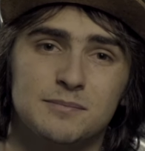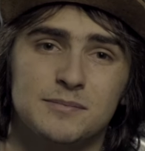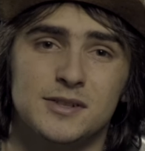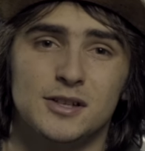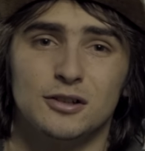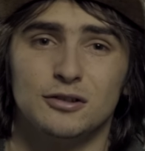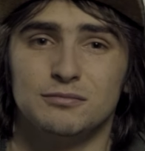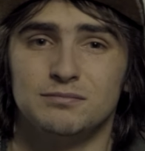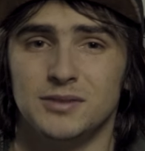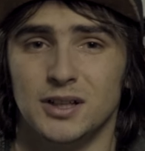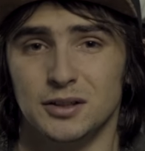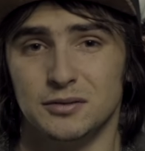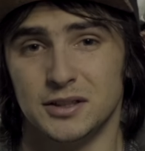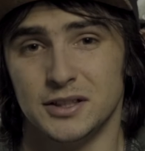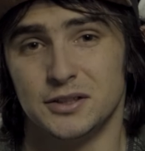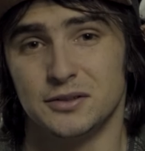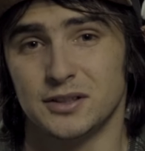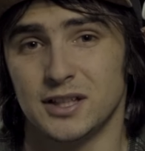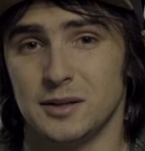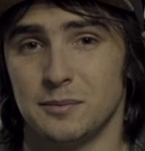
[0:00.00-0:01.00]
so no
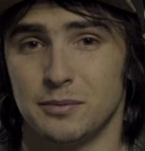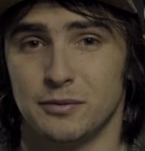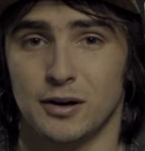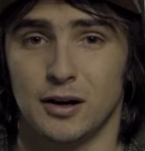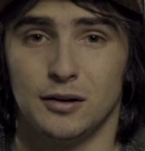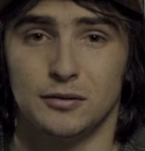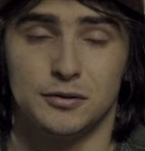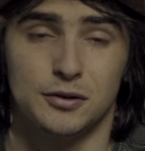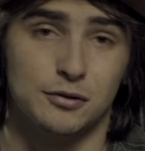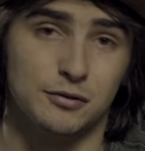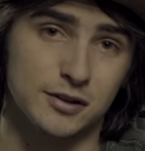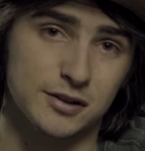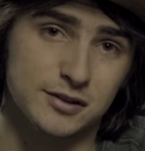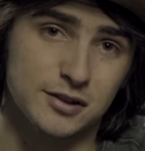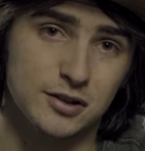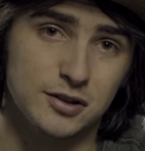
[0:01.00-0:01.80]
need to keep around your rusty